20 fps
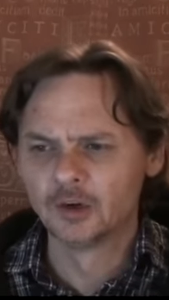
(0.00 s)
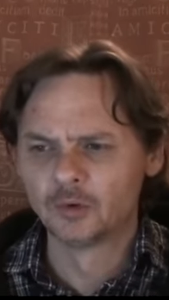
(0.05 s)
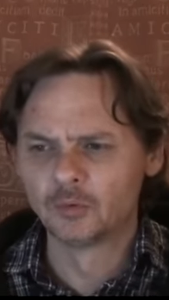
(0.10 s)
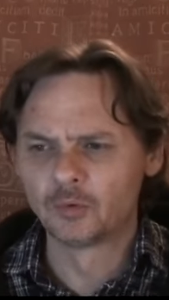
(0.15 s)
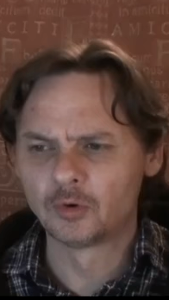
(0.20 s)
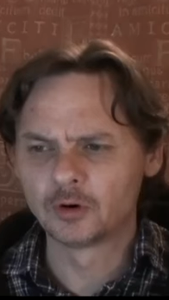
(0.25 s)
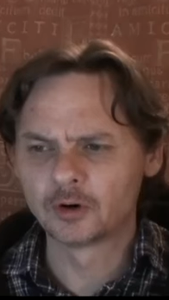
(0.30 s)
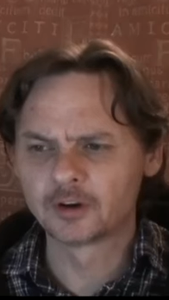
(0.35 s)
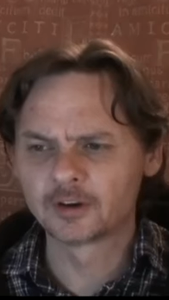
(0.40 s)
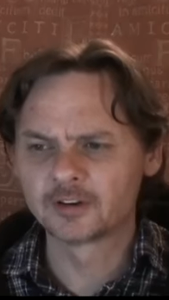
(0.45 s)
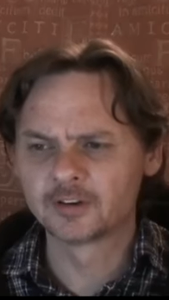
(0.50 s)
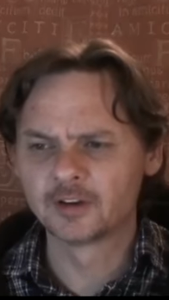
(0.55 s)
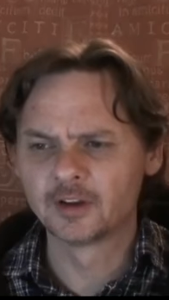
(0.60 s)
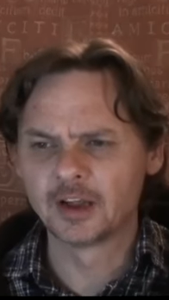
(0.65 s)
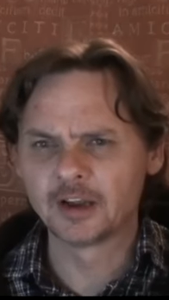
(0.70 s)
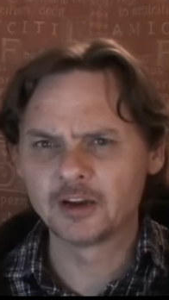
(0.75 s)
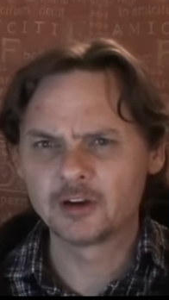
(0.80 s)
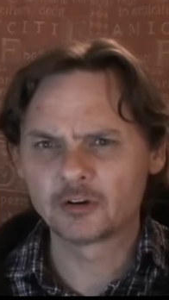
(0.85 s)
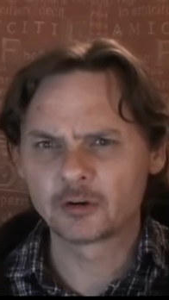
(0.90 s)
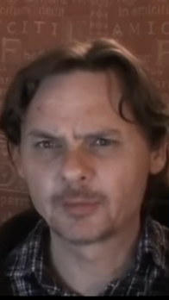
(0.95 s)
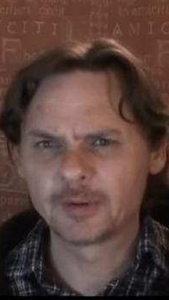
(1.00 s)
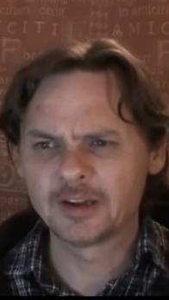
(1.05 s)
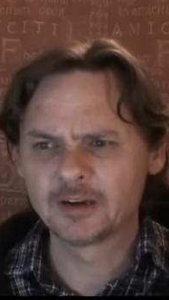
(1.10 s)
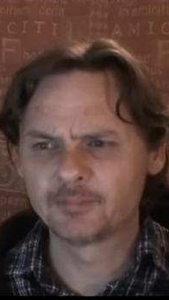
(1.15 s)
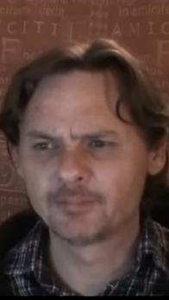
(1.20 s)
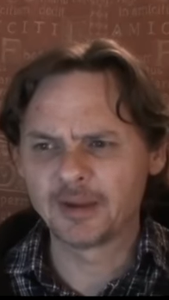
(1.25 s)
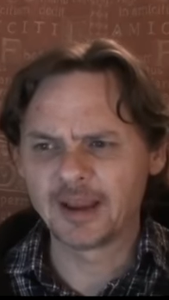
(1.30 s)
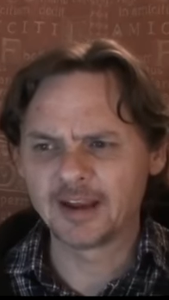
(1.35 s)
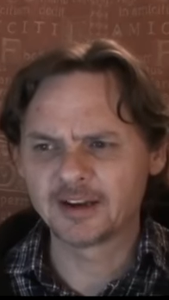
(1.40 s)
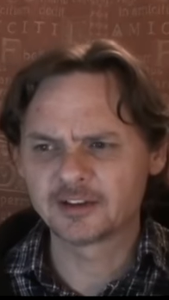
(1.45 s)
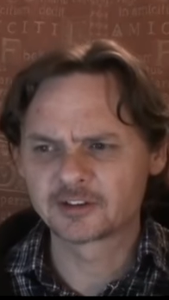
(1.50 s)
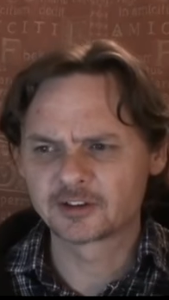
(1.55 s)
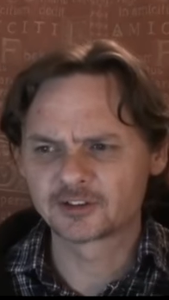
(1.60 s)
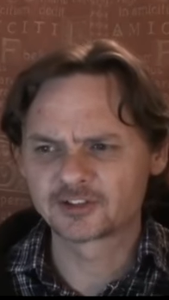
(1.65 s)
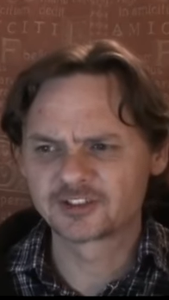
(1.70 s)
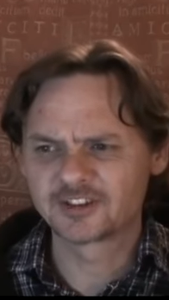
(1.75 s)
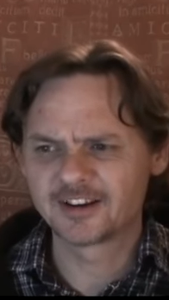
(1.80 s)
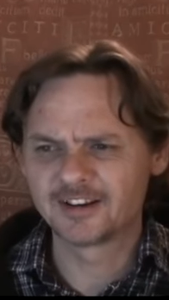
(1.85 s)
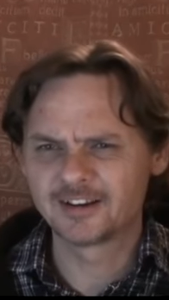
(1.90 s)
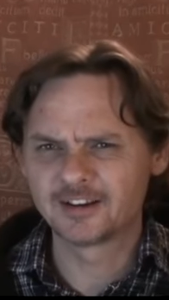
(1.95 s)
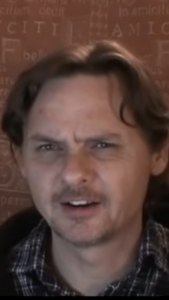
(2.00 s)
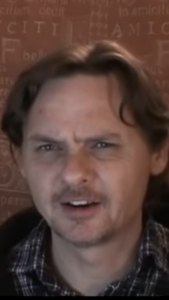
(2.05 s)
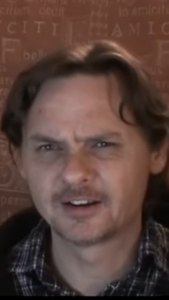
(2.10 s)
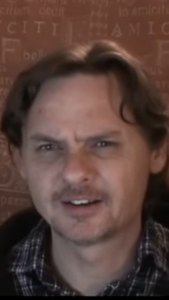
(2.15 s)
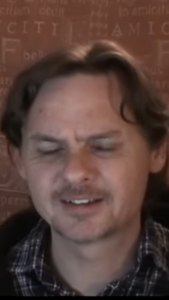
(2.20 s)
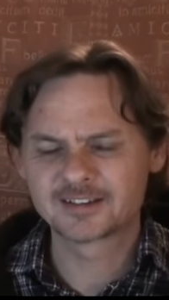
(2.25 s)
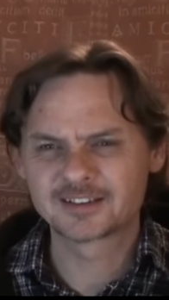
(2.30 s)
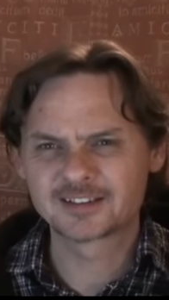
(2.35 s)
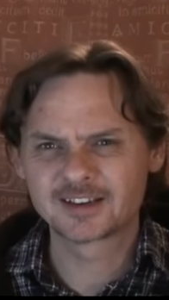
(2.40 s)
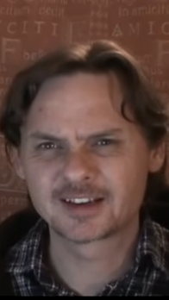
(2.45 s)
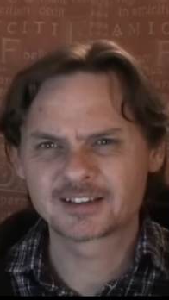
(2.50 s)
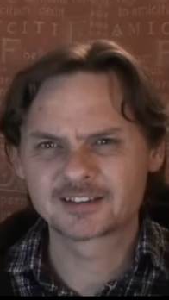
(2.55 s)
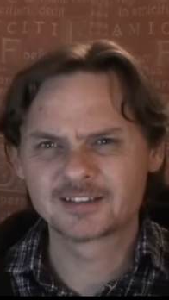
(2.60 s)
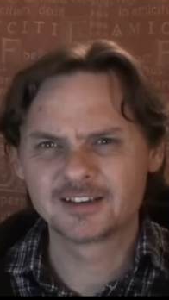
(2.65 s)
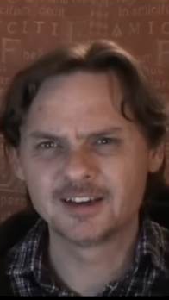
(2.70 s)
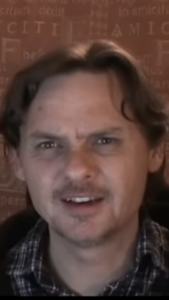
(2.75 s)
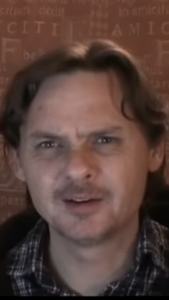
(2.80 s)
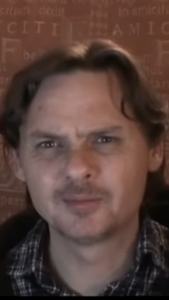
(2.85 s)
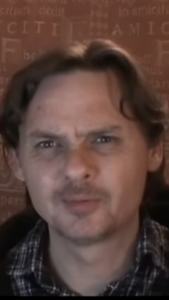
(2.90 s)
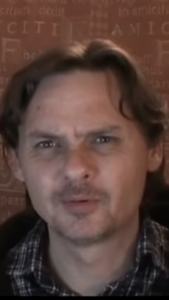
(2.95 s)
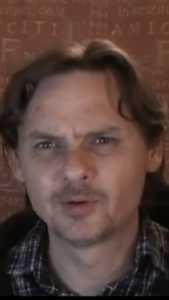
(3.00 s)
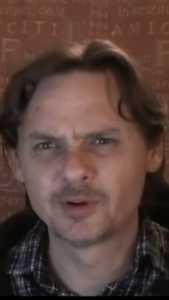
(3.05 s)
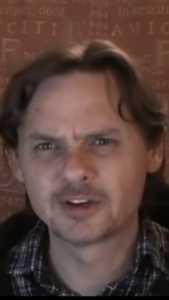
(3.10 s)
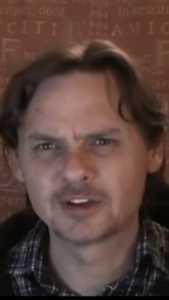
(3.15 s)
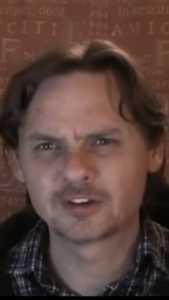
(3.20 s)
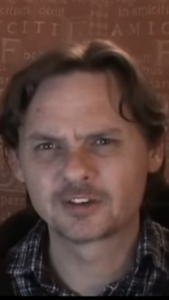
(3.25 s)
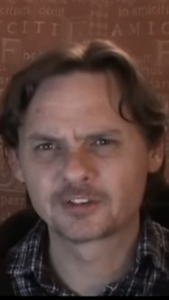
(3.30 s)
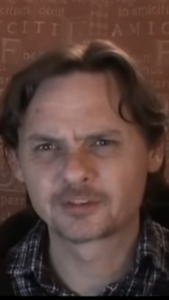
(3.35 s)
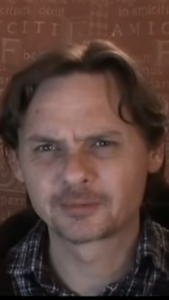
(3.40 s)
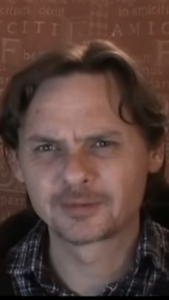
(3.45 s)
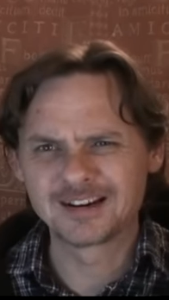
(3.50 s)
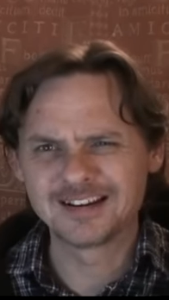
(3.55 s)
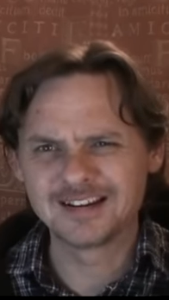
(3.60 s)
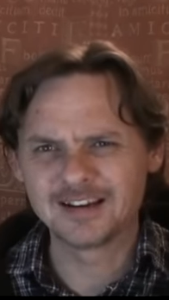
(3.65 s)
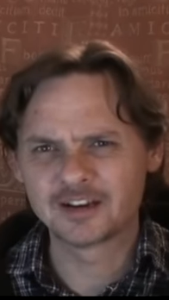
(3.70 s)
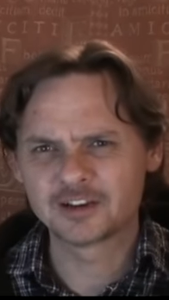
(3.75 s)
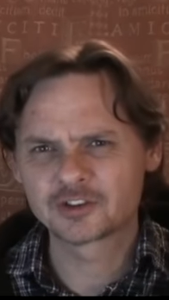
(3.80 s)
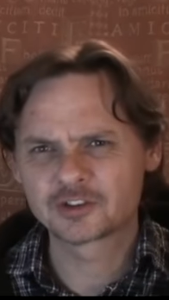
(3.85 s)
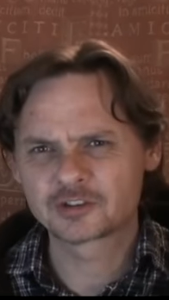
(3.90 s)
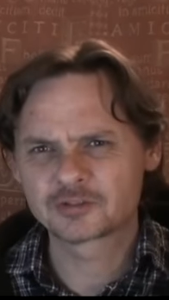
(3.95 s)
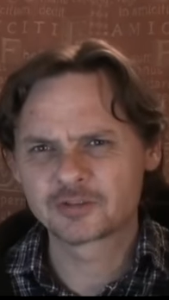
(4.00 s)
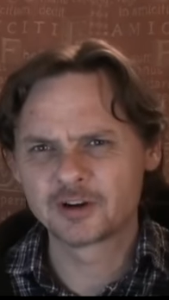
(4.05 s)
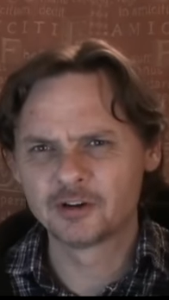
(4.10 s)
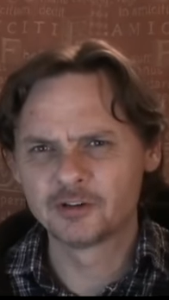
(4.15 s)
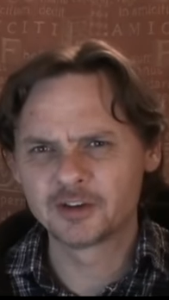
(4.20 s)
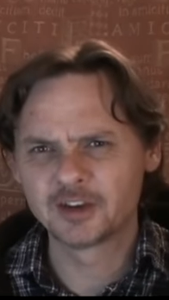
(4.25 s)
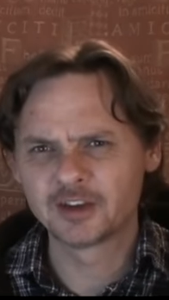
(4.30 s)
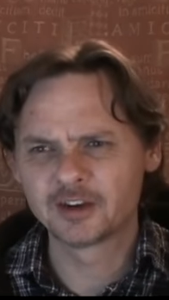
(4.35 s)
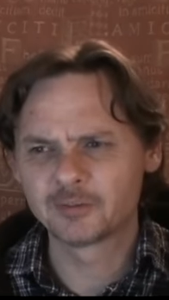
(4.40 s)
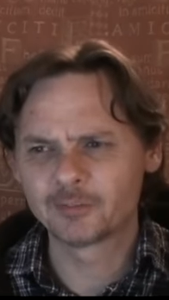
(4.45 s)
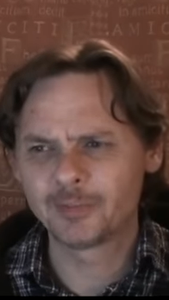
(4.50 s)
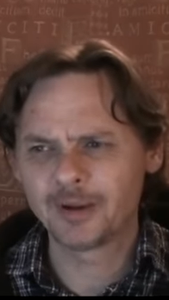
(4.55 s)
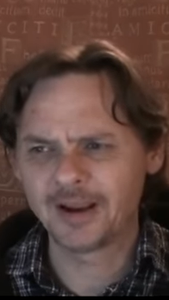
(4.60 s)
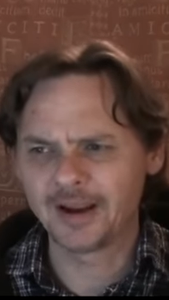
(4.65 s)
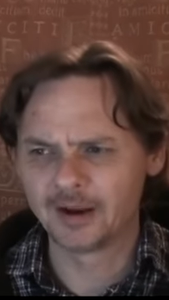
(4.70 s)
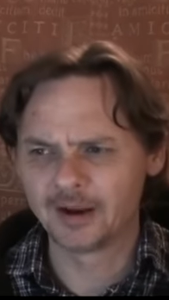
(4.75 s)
warned European banks are sitting on £16.3 trillion